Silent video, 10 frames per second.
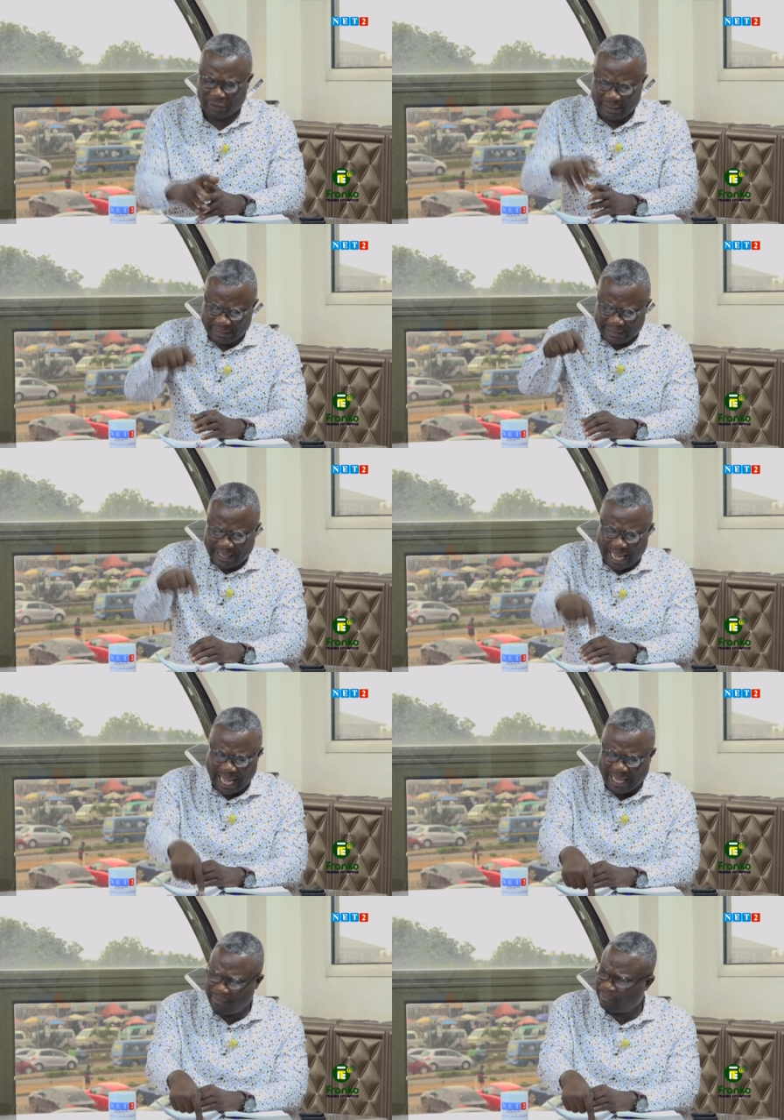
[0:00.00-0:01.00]
the
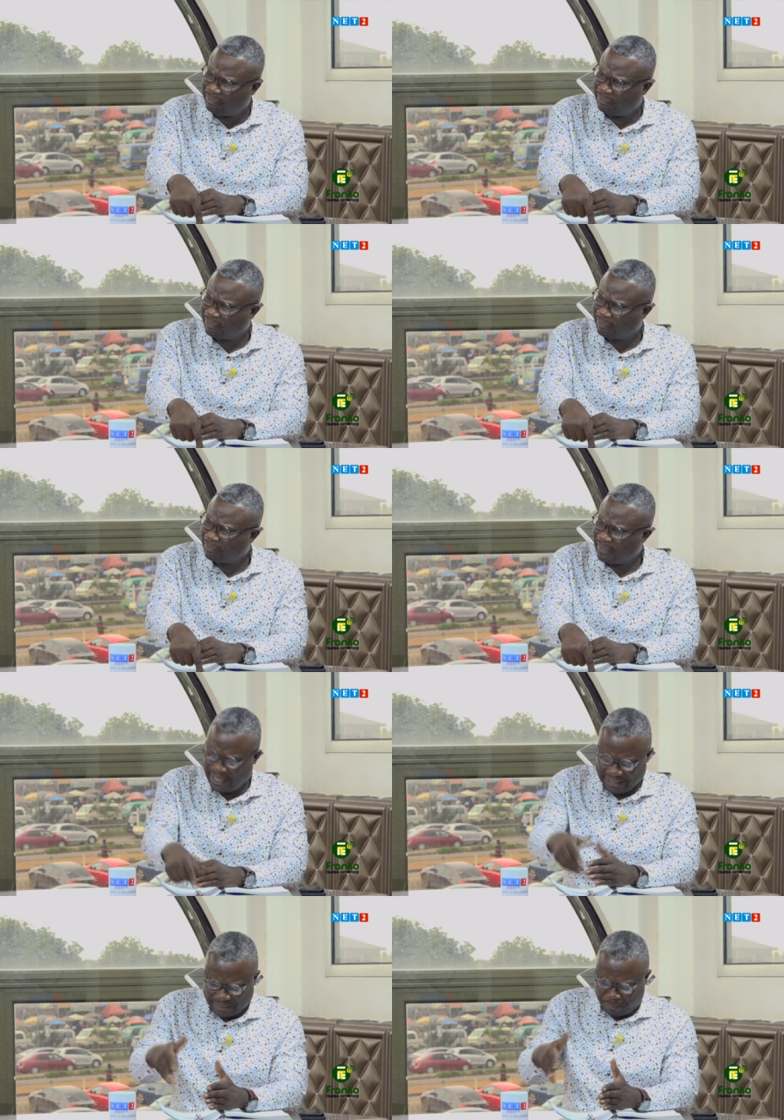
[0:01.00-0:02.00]
time
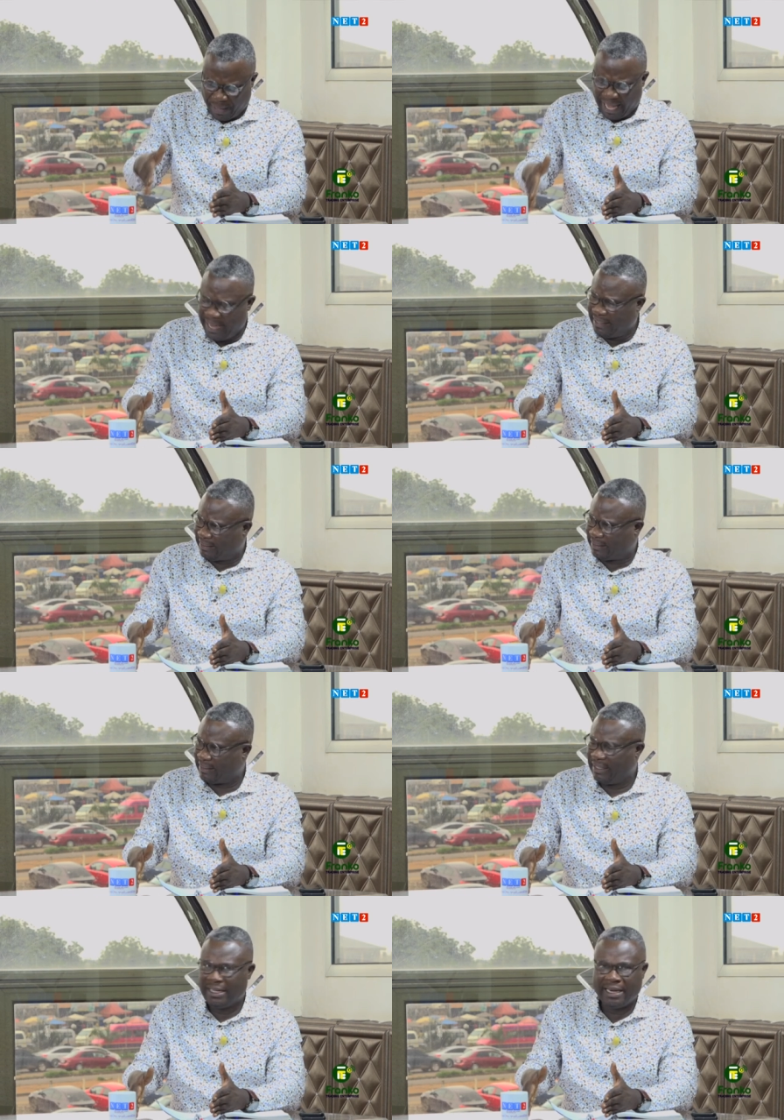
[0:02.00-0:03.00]
and
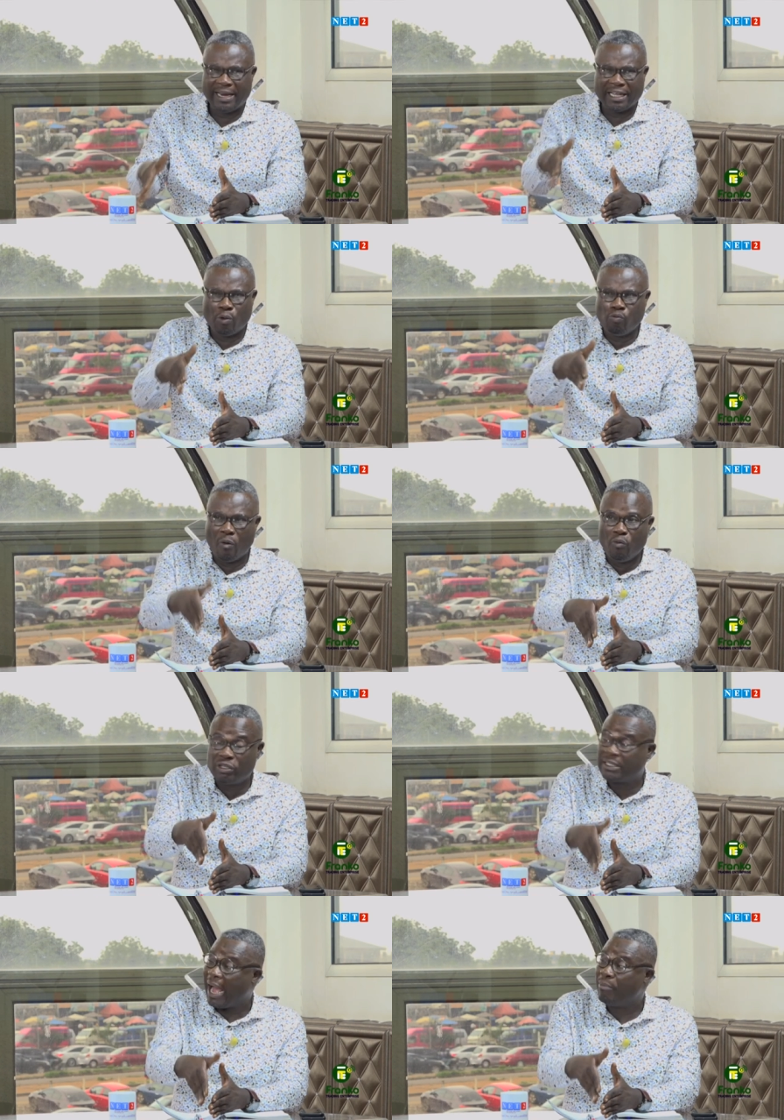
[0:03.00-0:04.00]
space now you
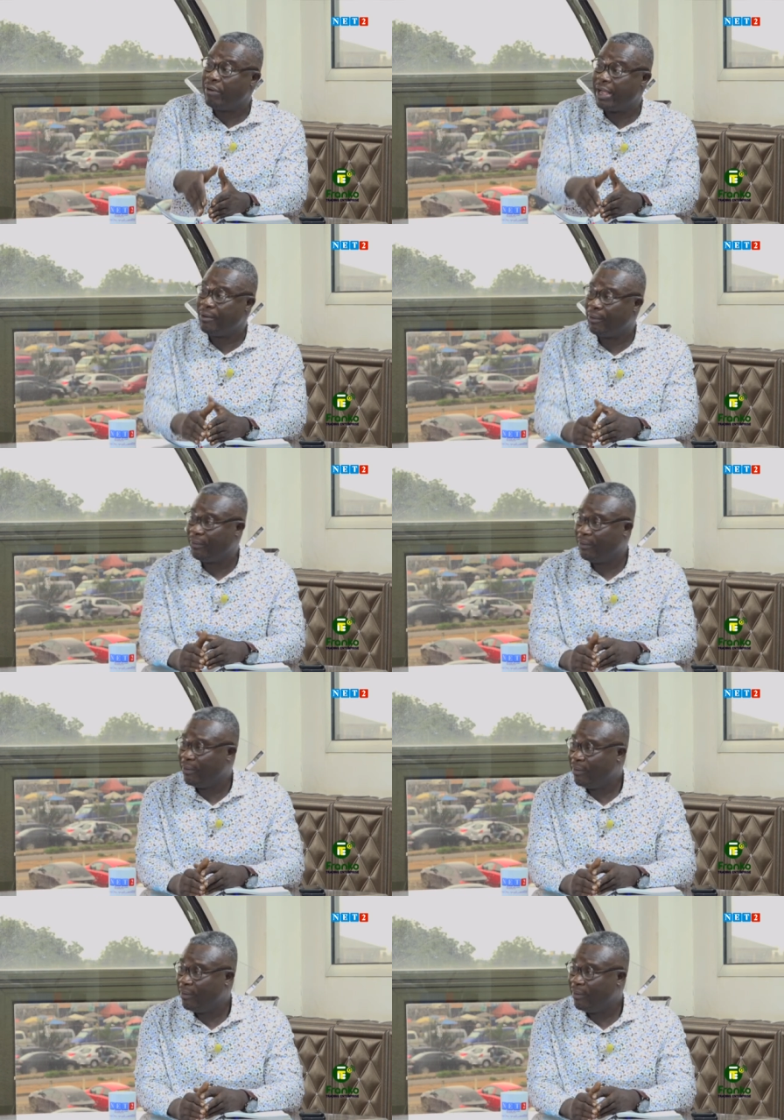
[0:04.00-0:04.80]
womu sabri, you know.